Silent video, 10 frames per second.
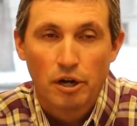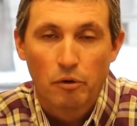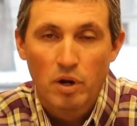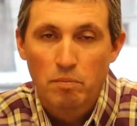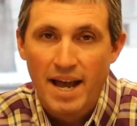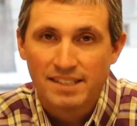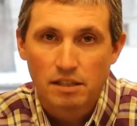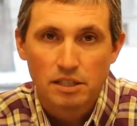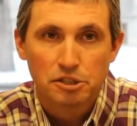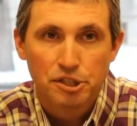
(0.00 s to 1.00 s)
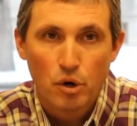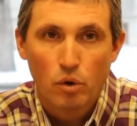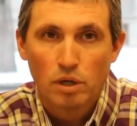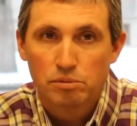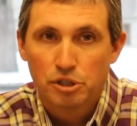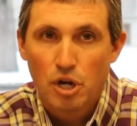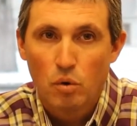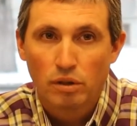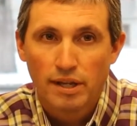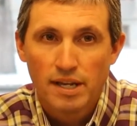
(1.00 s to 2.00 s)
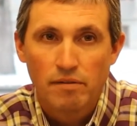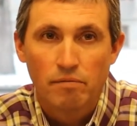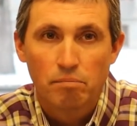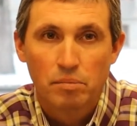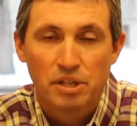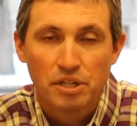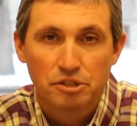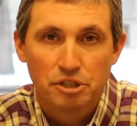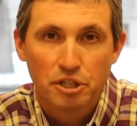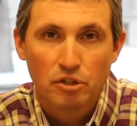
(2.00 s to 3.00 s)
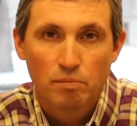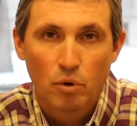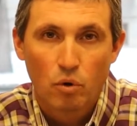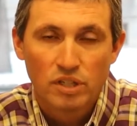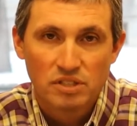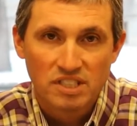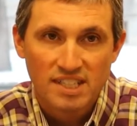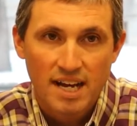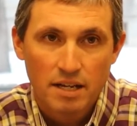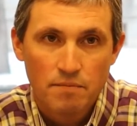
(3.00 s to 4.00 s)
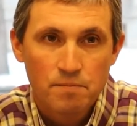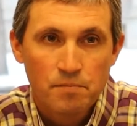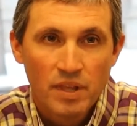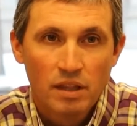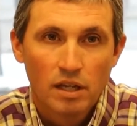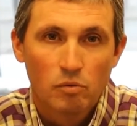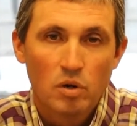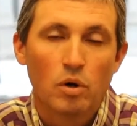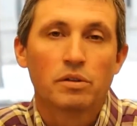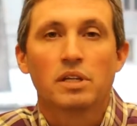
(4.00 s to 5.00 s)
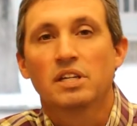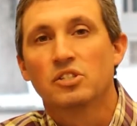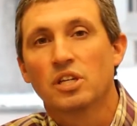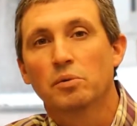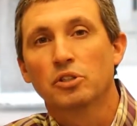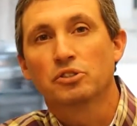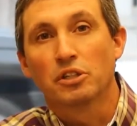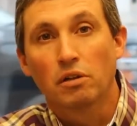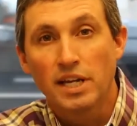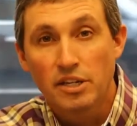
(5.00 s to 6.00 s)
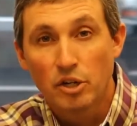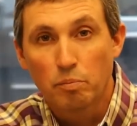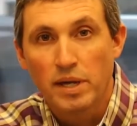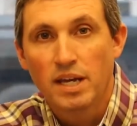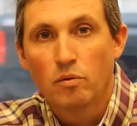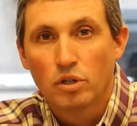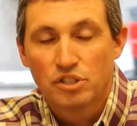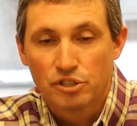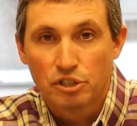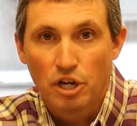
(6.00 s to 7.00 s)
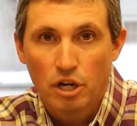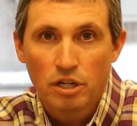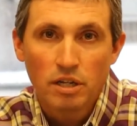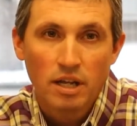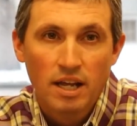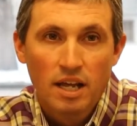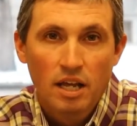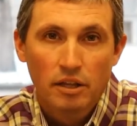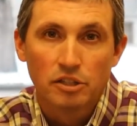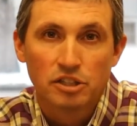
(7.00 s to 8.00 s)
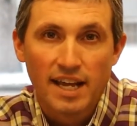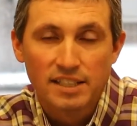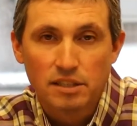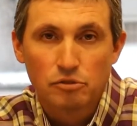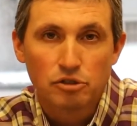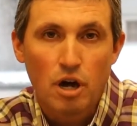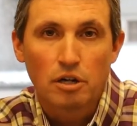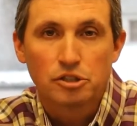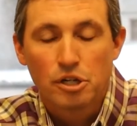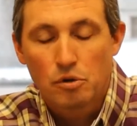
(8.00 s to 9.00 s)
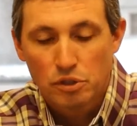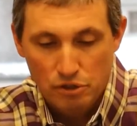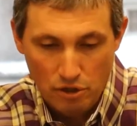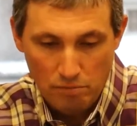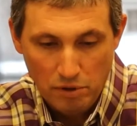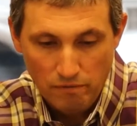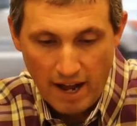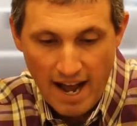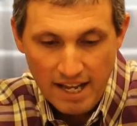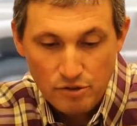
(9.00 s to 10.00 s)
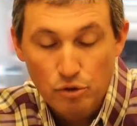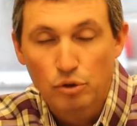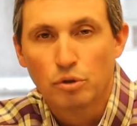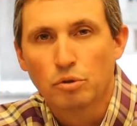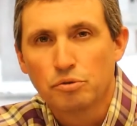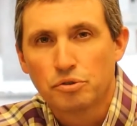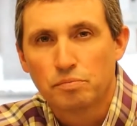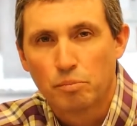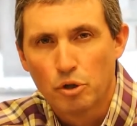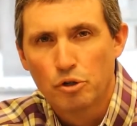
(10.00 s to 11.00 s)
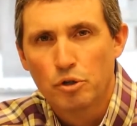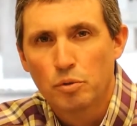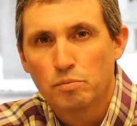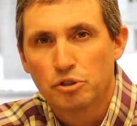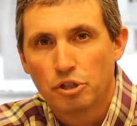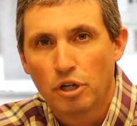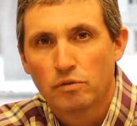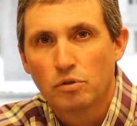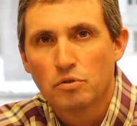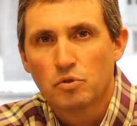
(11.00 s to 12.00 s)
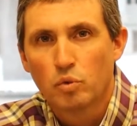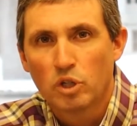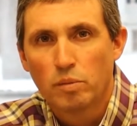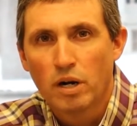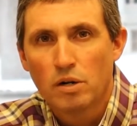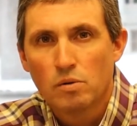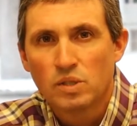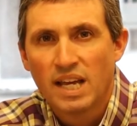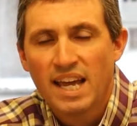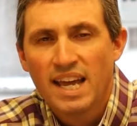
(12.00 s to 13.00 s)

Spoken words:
We basically show up, show, and leave. But this year the board has decided that we want the exhibitors to clean their pen once they're done. The San Angelo Stock Show is going to provide tools, brooms, shovels, wheelbarrows,